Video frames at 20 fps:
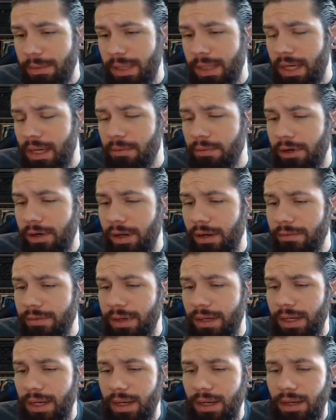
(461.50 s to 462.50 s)
now we're
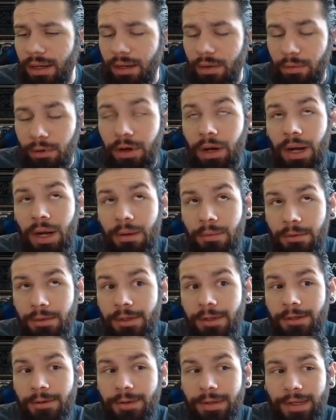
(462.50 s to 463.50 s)
able
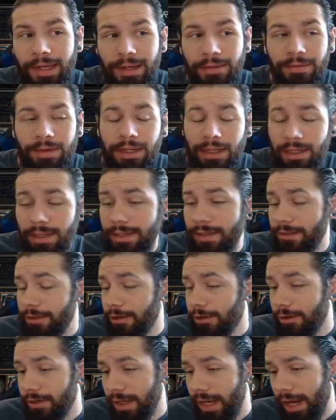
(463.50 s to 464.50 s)
to do it even
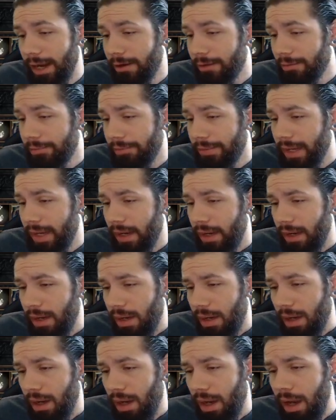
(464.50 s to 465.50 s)
easier now.
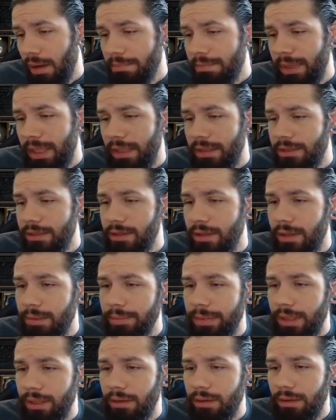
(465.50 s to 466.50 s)
Updates to the
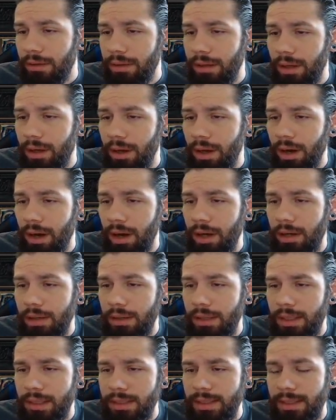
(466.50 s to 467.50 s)
build are
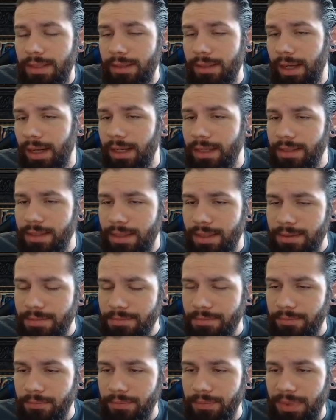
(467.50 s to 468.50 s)
this
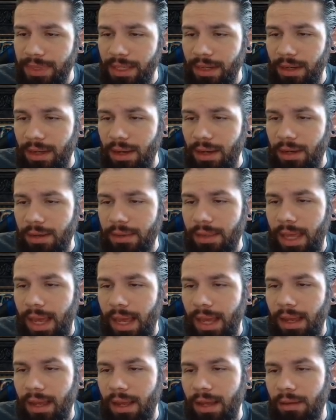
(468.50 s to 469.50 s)
Enlighten
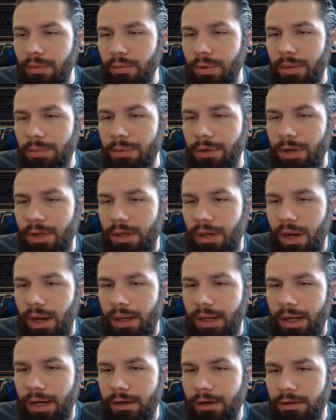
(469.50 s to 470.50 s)
that we put
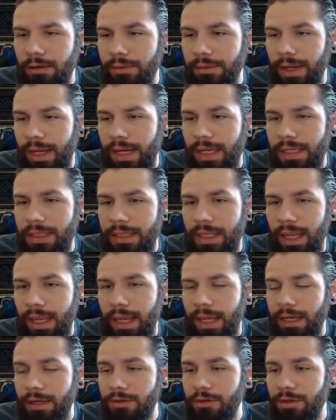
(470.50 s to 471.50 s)
on Herald of Ice,
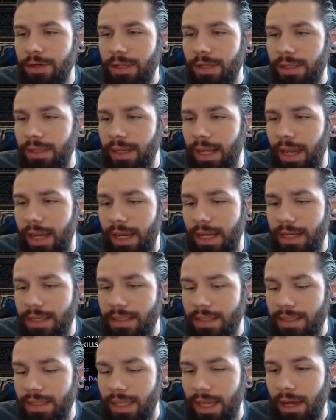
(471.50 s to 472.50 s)
Hatred, and
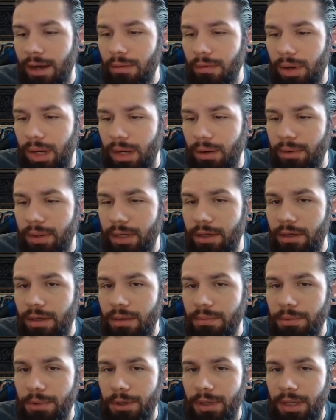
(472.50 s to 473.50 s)
Haste. That way we
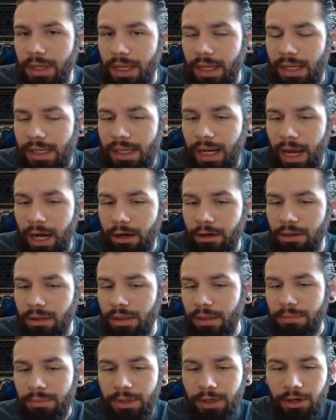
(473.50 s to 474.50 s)
could put in
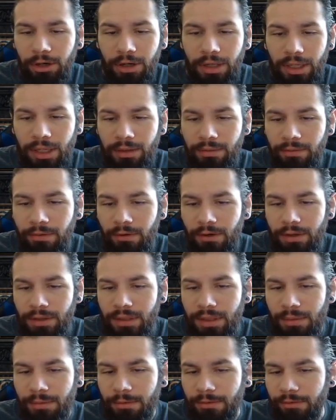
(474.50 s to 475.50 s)
Herald of Purity for
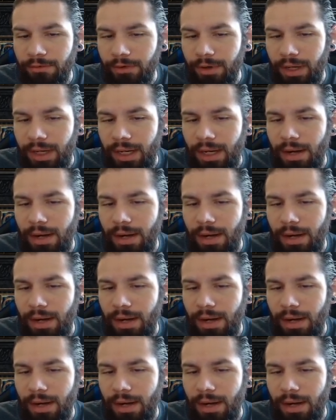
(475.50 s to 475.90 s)
some free